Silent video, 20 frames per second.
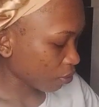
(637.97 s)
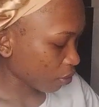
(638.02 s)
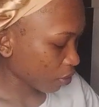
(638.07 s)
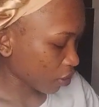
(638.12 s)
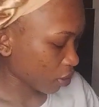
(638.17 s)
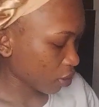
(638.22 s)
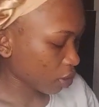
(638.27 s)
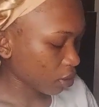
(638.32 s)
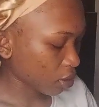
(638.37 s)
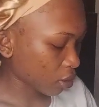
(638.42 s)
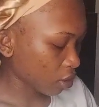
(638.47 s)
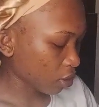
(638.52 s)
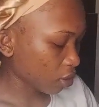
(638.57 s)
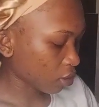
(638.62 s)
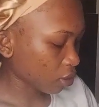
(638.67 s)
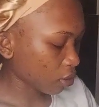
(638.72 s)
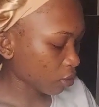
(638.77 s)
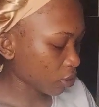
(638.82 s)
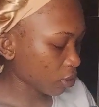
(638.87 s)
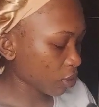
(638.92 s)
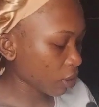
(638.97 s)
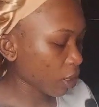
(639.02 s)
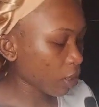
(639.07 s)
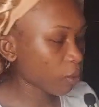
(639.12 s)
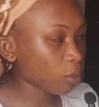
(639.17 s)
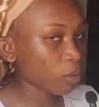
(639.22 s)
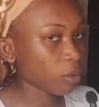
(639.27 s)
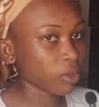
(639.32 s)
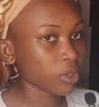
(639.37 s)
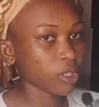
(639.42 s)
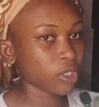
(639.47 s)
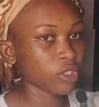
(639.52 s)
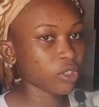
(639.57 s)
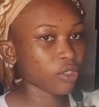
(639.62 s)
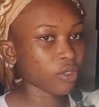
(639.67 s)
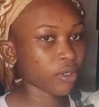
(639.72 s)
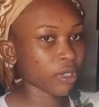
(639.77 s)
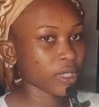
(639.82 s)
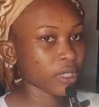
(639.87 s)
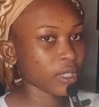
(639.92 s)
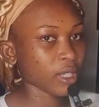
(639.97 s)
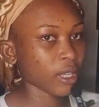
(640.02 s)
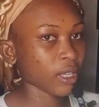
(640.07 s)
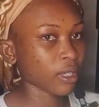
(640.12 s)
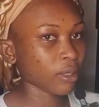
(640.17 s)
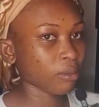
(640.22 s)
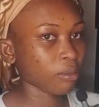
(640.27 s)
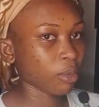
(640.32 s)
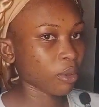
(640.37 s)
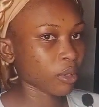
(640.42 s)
Praise the Lord, because I wore this dress and it